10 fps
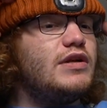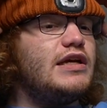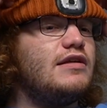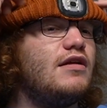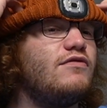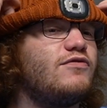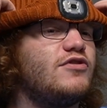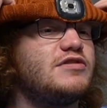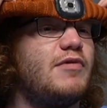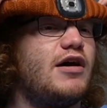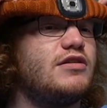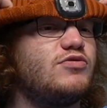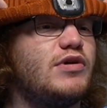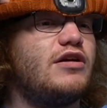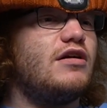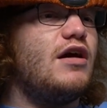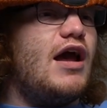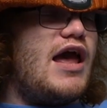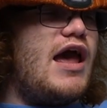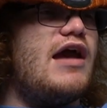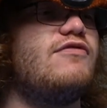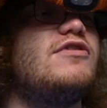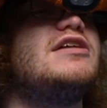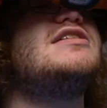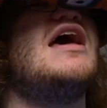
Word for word: When Elon first bought Twitter, every